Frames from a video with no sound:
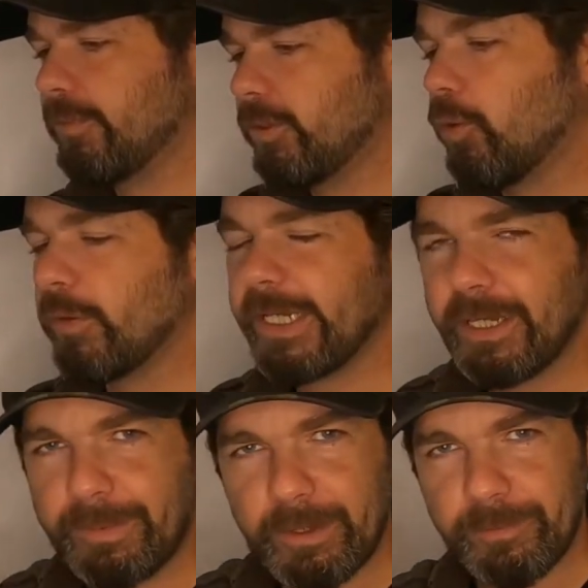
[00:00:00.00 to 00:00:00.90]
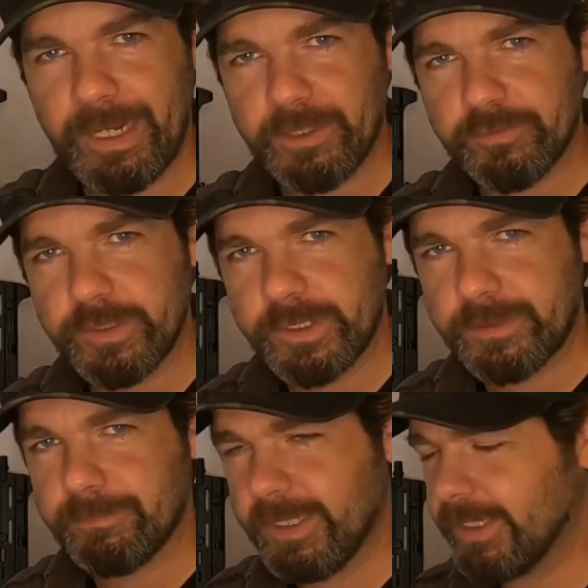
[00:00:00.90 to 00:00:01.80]
Talking about batteries,
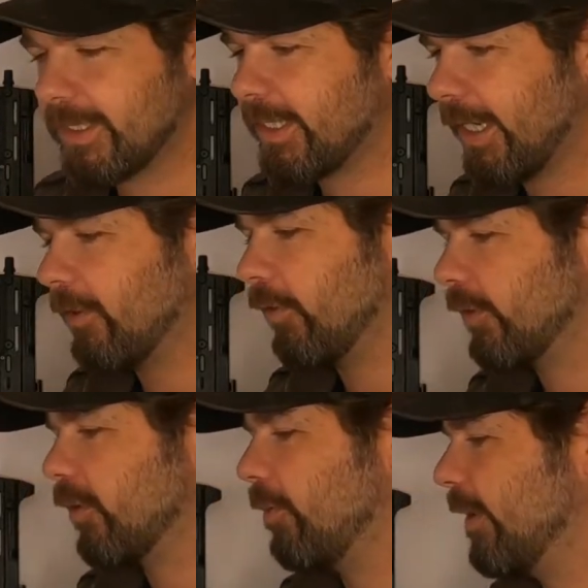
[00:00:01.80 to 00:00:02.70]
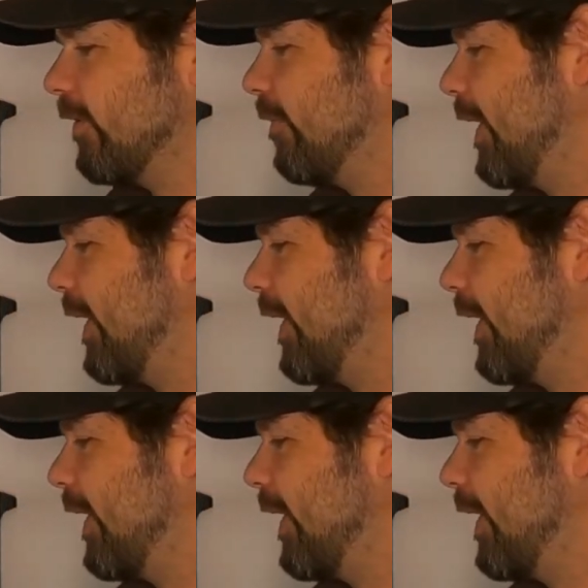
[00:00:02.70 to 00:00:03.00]
let's stay on the topic of